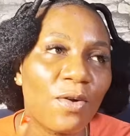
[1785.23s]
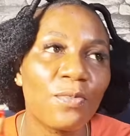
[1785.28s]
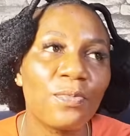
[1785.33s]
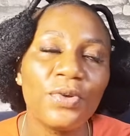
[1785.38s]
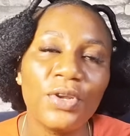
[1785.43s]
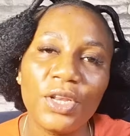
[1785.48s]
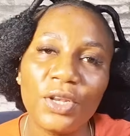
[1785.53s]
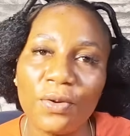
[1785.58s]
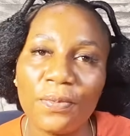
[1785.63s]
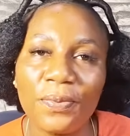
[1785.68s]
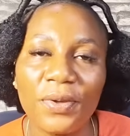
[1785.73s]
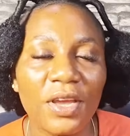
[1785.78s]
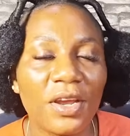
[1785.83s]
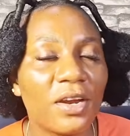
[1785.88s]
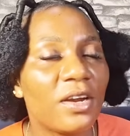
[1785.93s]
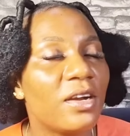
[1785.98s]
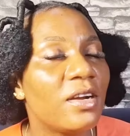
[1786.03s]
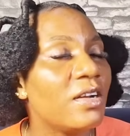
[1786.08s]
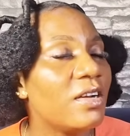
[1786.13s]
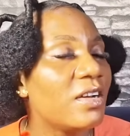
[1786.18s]
I'll put it up
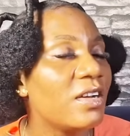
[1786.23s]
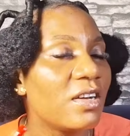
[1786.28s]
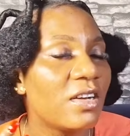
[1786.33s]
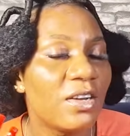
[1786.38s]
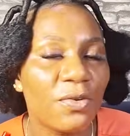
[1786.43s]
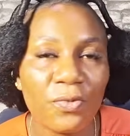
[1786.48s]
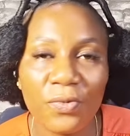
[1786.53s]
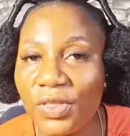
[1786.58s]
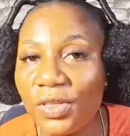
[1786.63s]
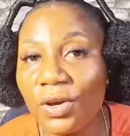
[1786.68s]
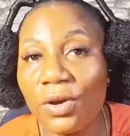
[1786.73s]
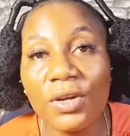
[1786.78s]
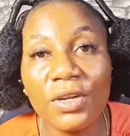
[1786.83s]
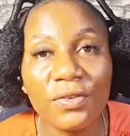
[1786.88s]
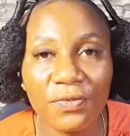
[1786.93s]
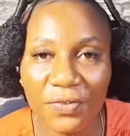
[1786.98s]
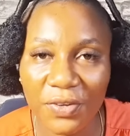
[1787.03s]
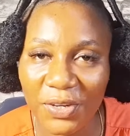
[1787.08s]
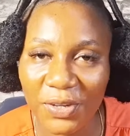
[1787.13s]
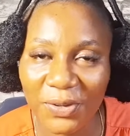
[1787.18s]
here with
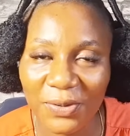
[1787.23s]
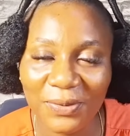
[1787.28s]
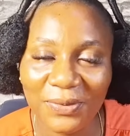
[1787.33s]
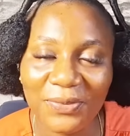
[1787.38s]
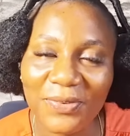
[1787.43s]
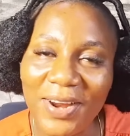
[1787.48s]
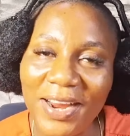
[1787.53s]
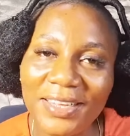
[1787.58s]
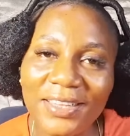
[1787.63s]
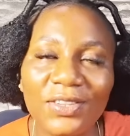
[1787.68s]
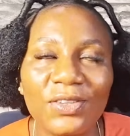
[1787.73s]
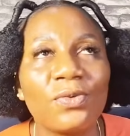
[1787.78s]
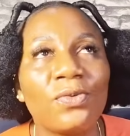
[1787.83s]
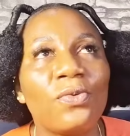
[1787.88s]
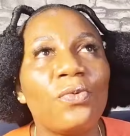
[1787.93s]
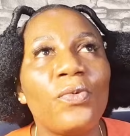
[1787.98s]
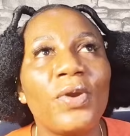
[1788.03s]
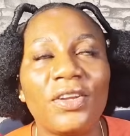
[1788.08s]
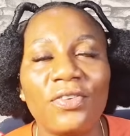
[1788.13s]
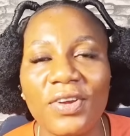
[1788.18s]
other videos, right? So
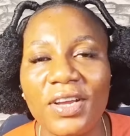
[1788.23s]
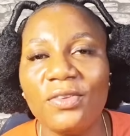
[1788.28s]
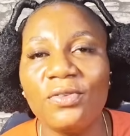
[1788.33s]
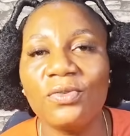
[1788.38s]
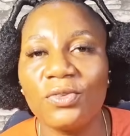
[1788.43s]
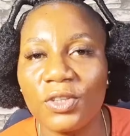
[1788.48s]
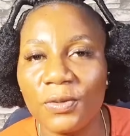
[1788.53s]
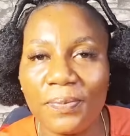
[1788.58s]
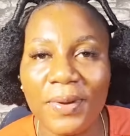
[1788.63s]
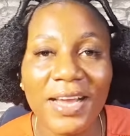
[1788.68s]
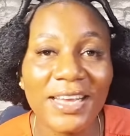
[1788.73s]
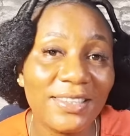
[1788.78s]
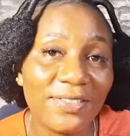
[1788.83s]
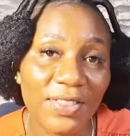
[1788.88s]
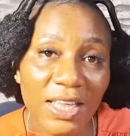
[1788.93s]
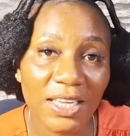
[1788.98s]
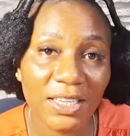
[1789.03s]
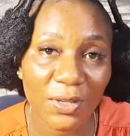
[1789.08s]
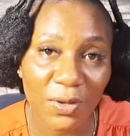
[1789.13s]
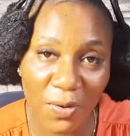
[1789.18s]
we're trying to spice
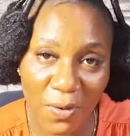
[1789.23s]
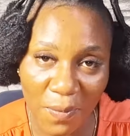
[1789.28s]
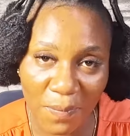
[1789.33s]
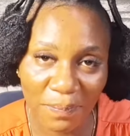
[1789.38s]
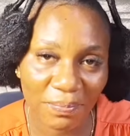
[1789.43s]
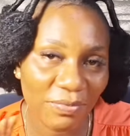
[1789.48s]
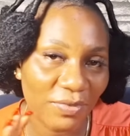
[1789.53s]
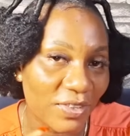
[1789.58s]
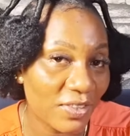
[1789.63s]
things up.